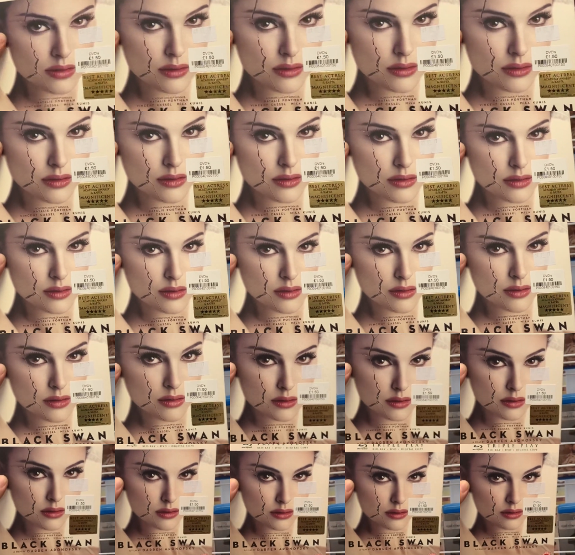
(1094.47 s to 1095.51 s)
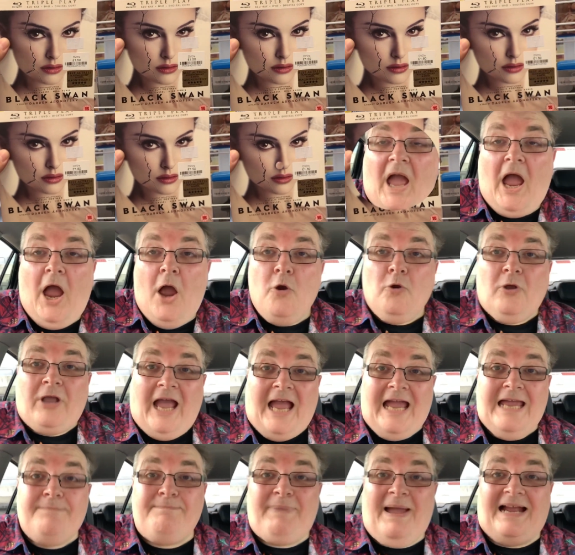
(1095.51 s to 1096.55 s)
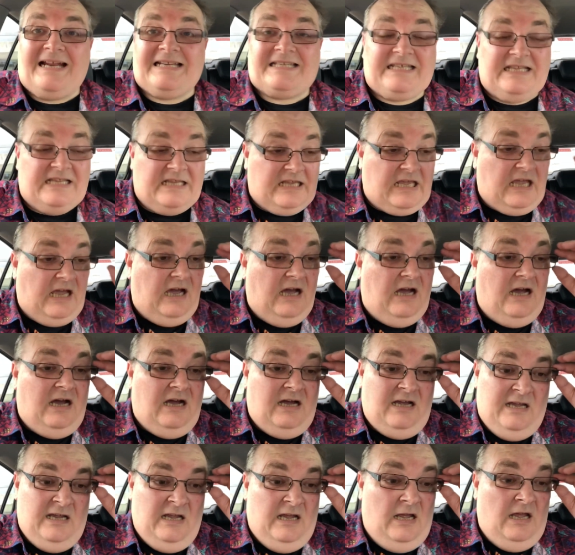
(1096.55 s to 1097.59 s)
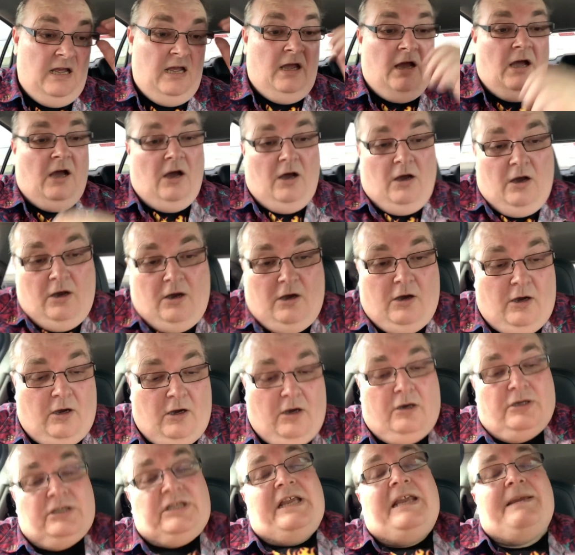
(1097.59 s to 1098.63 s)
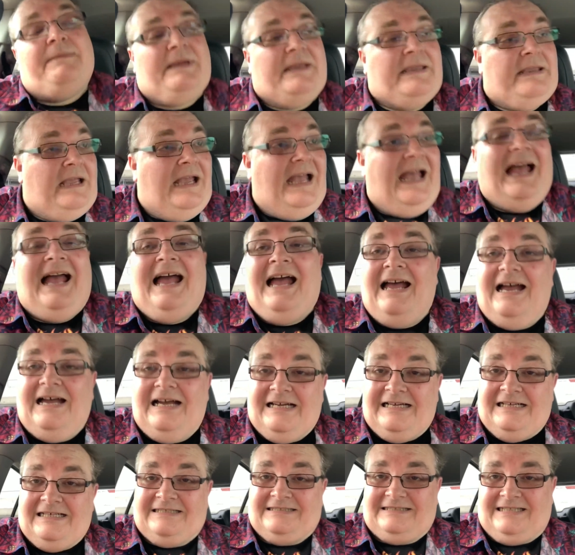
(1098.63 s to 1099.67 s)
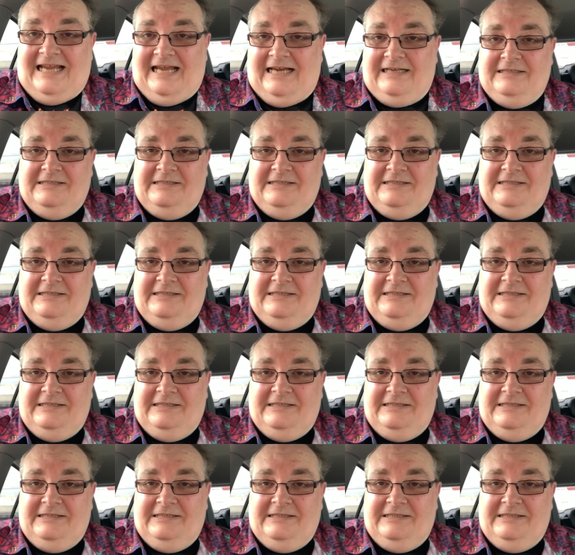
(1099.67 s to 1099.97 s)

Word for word: bin. Okay, back to the car. Oh, dear me. Ah, dear.